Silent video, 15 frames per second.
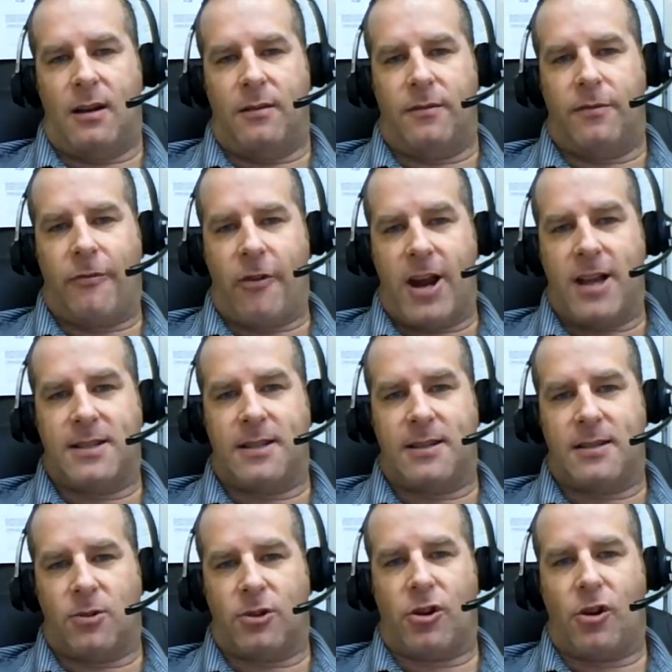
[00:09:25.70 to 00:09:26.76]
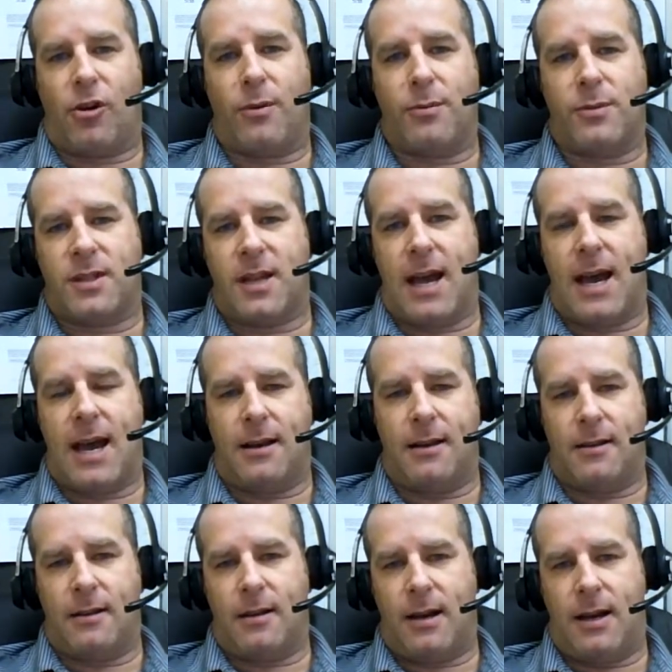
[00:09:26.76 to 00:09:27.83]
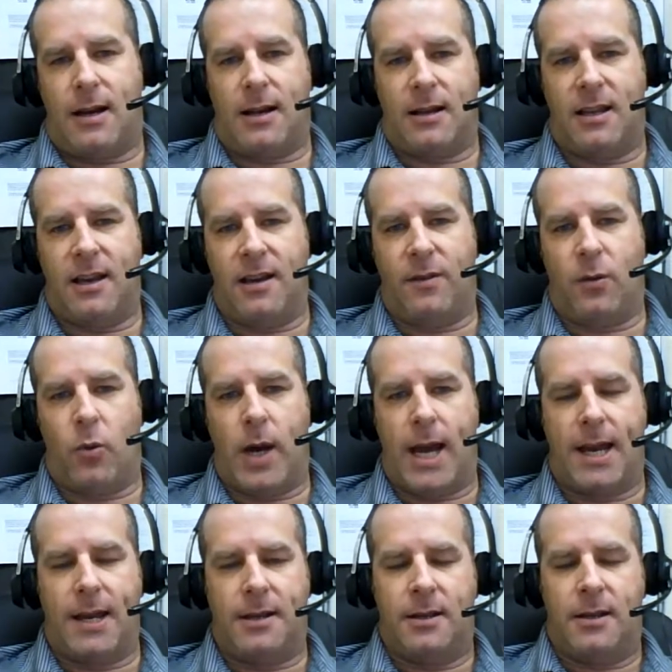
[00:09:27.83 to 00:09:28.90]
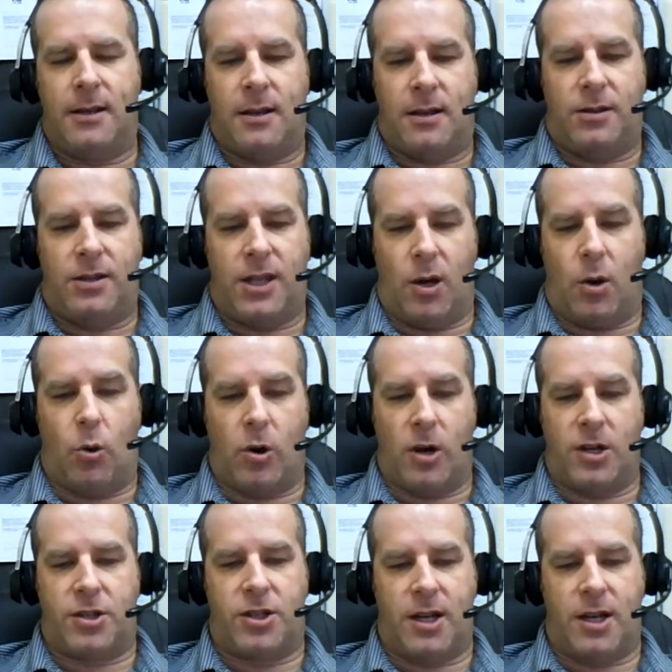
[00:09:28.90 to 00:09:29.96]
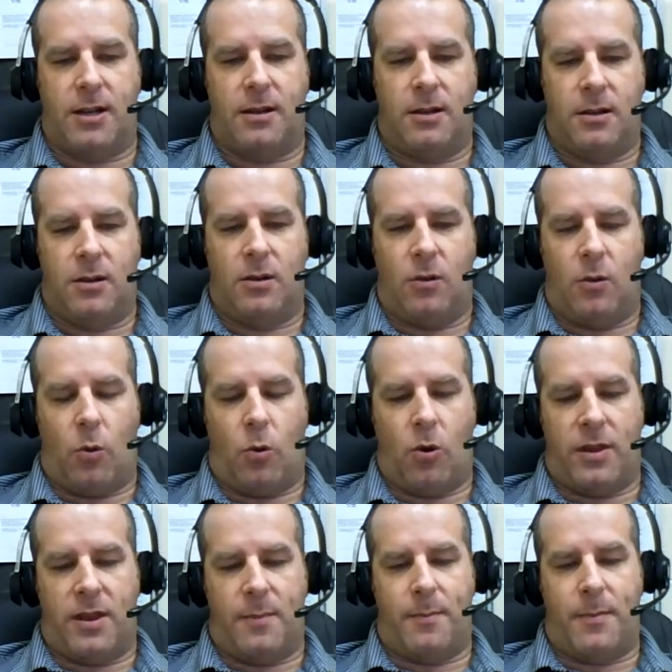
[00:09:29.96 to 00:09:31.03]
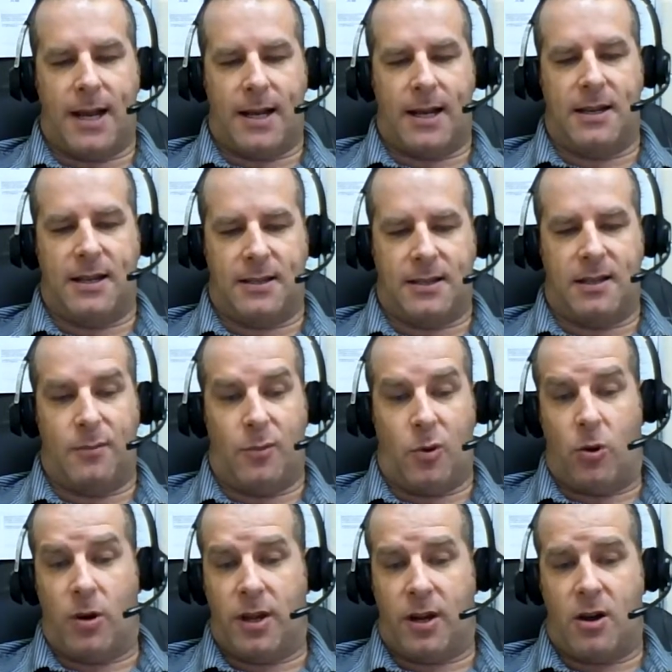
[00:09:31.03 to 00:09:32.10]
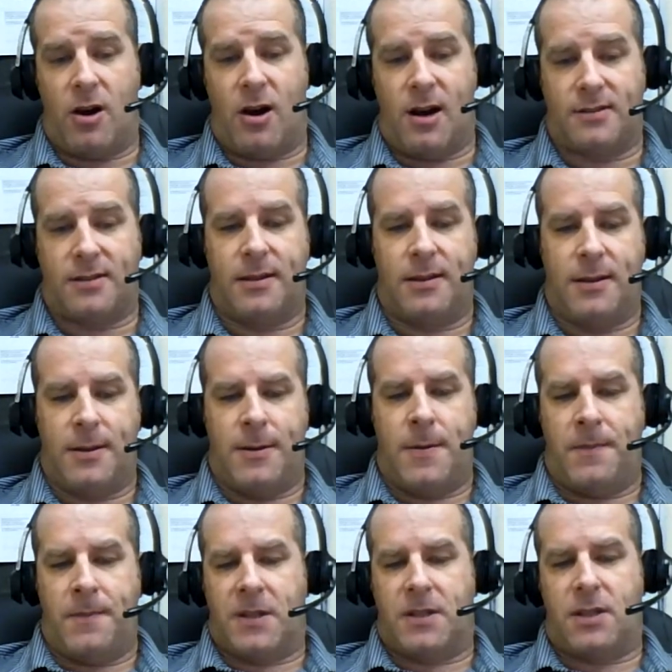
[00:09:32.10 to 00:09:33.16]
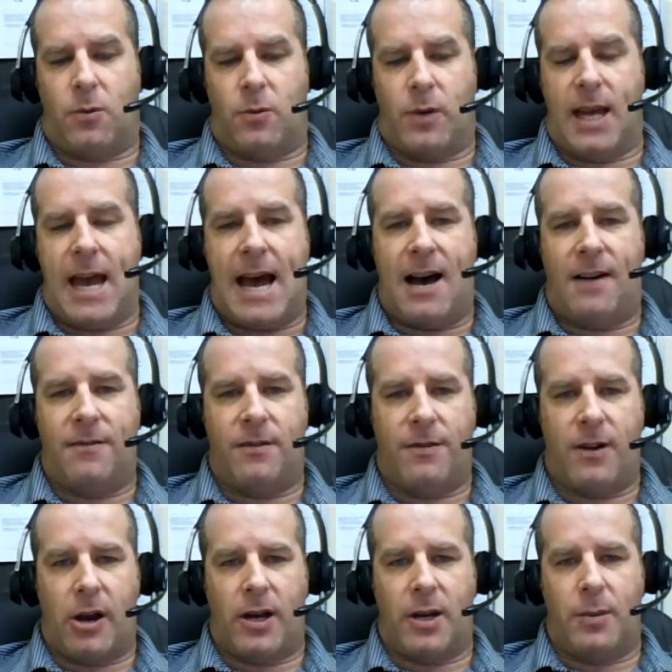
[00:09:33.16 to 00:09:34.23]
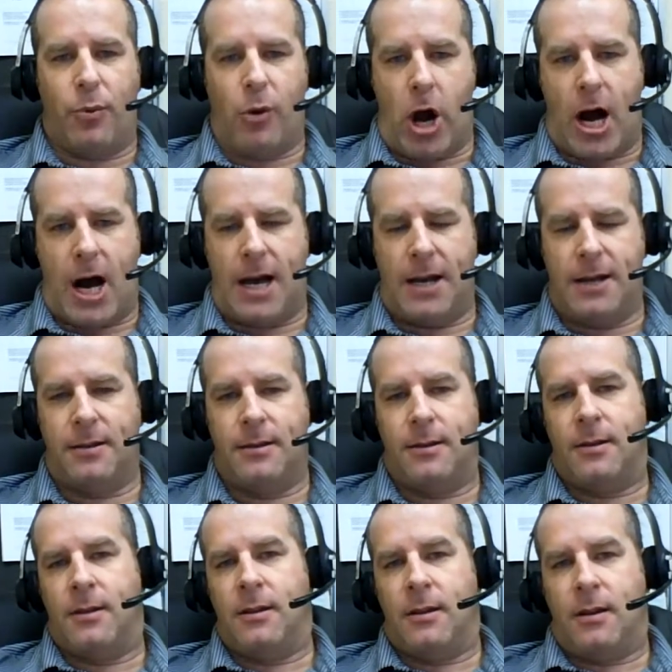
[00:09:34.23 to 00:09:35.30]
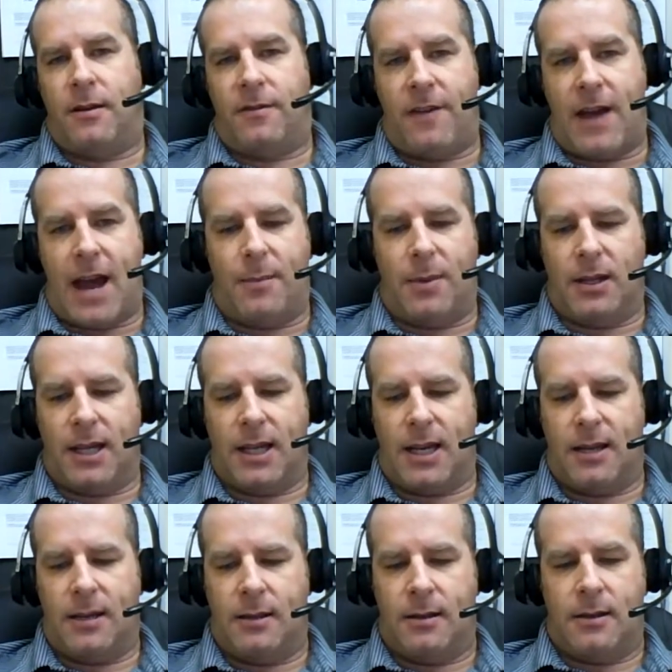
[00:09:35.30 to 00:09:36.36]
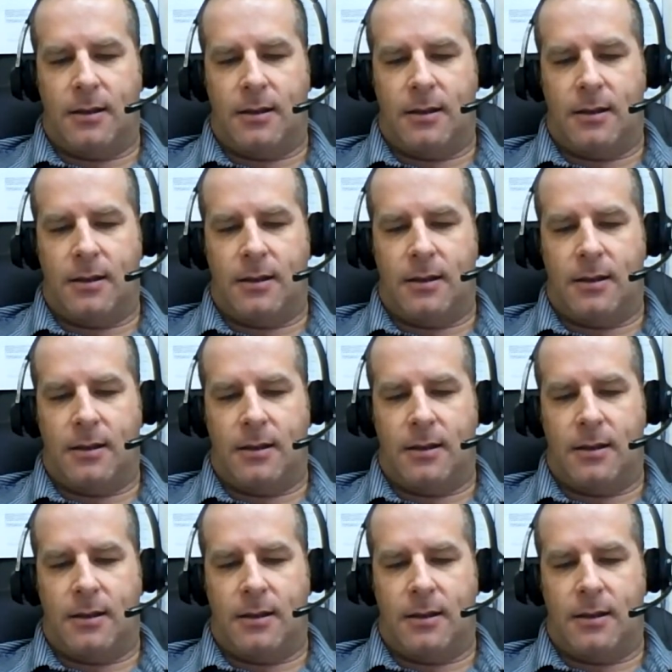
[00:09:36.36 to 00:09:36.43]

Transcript: phrases or terms that give away the origin or the mechanism or the cause. So we have a very broad family